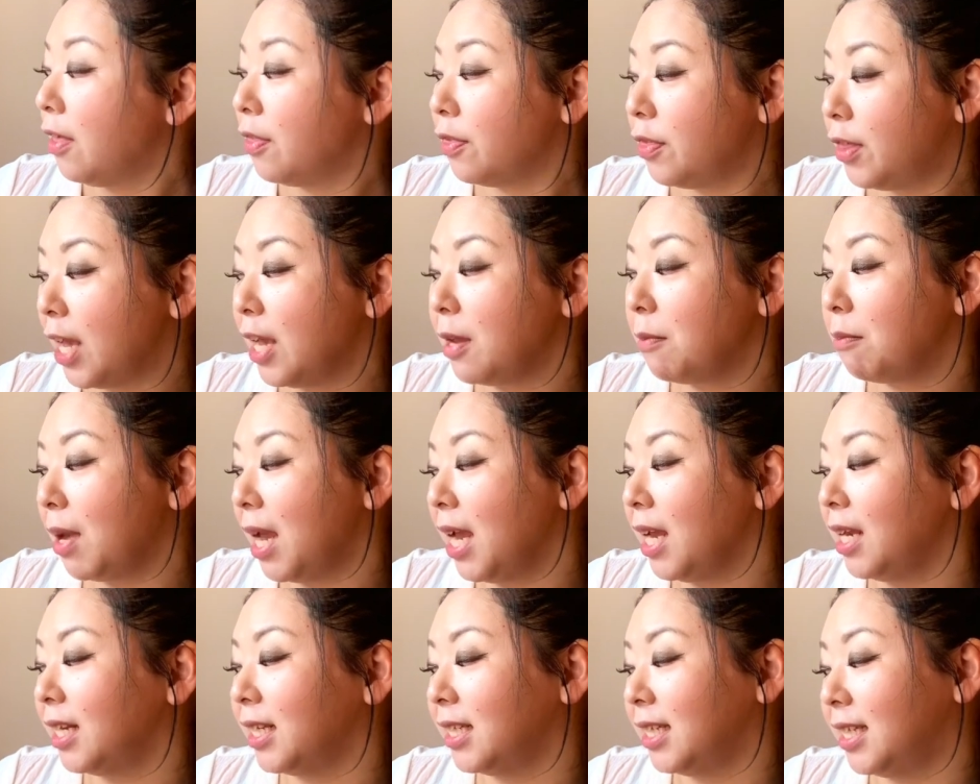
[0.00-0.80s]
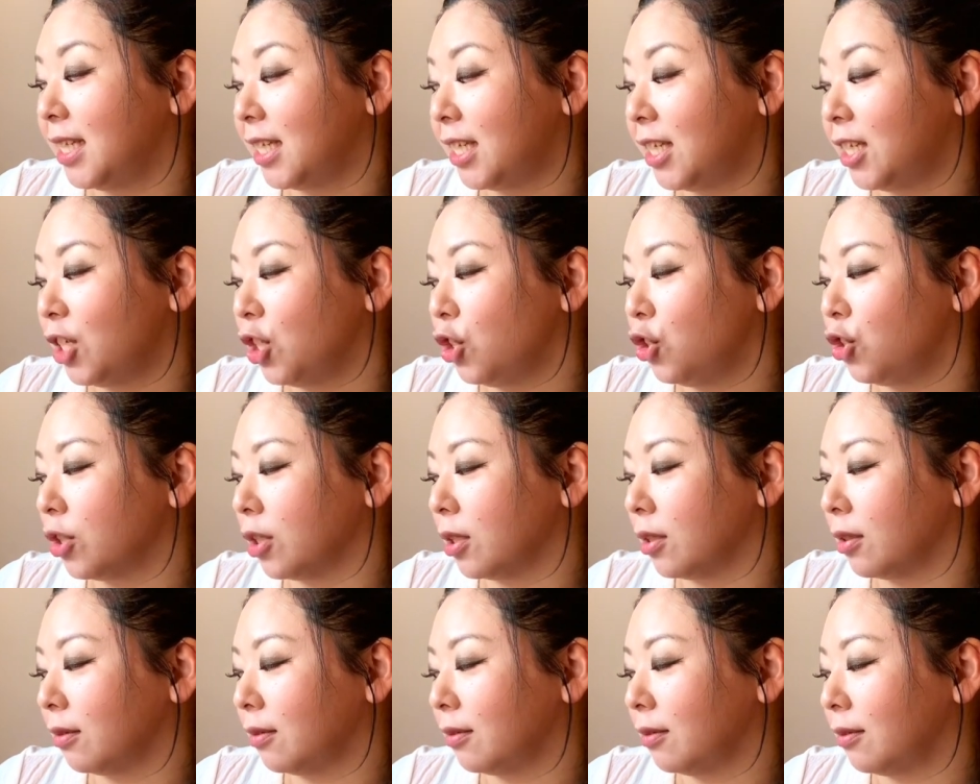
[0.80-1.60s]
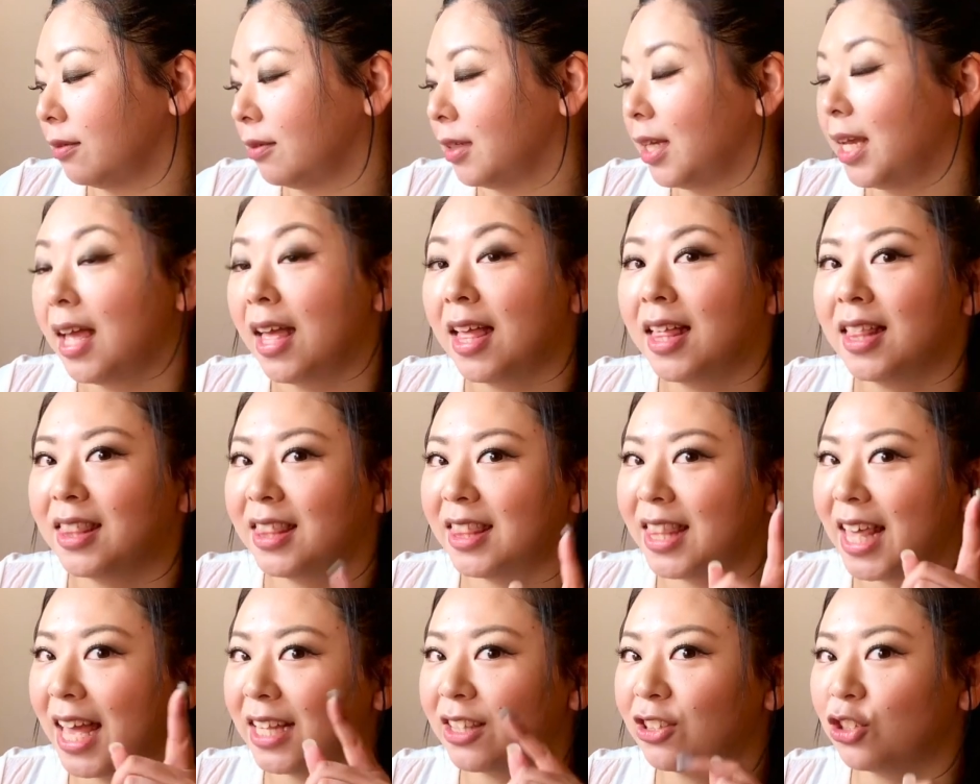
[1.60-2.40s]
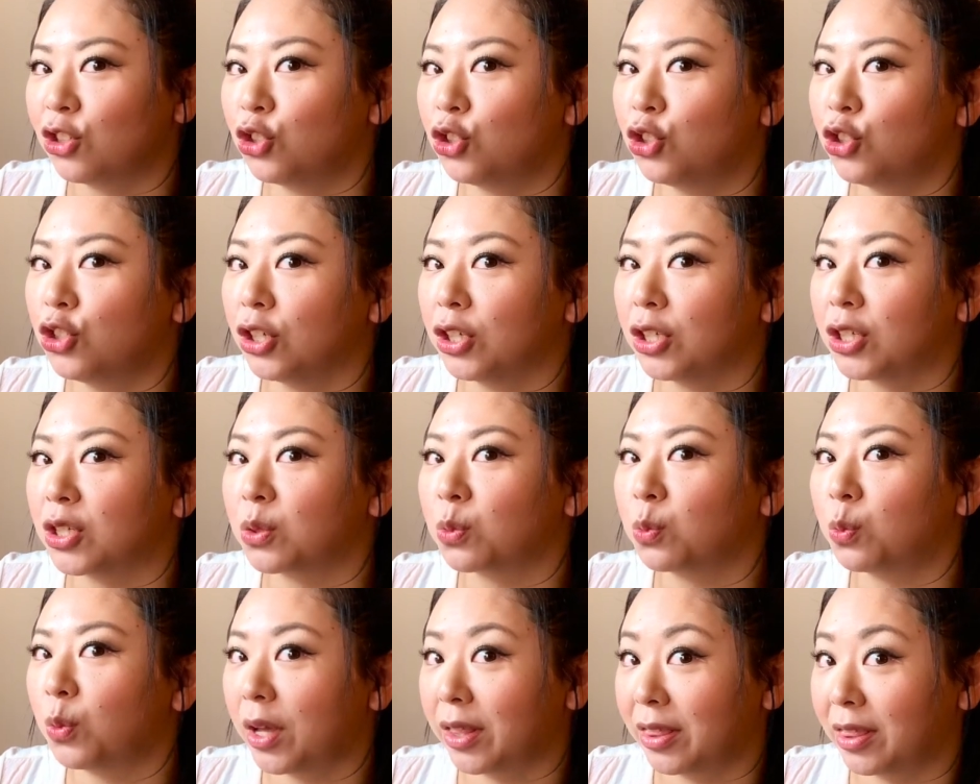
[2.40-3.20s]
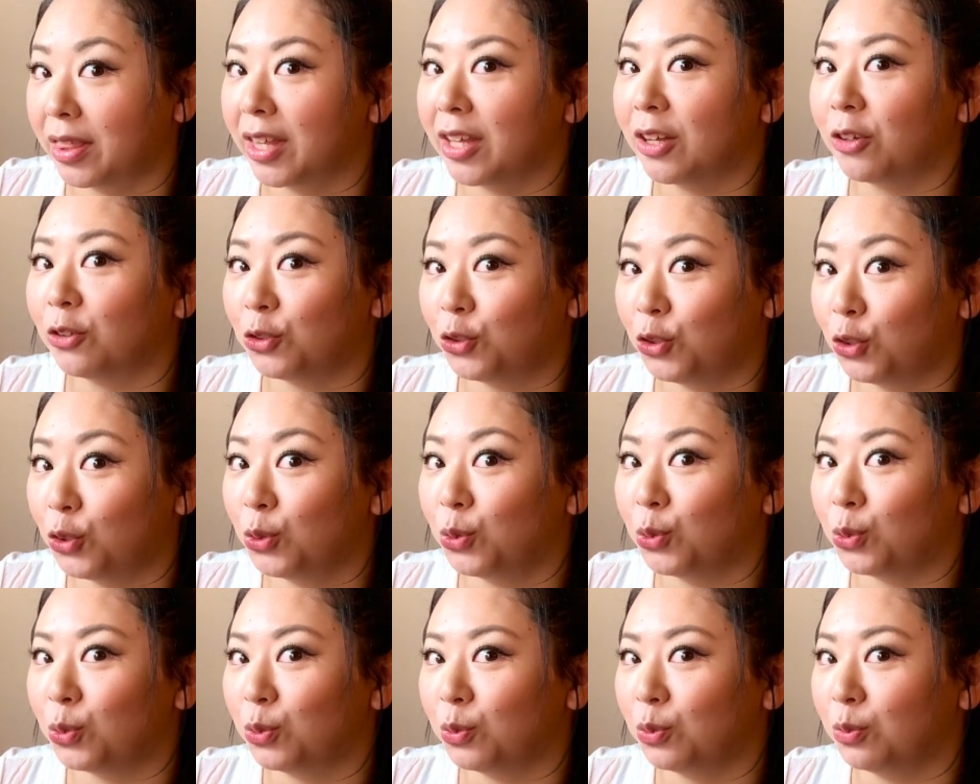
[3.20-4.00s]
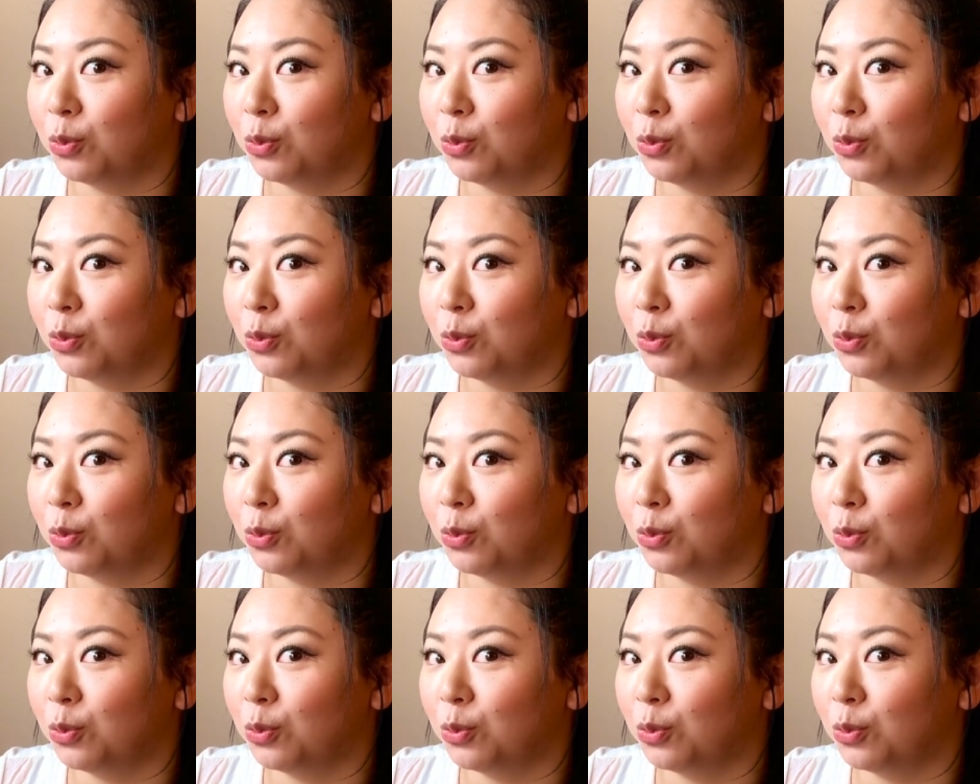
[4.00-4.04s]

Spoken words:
they made a decision. That's just what they'll do.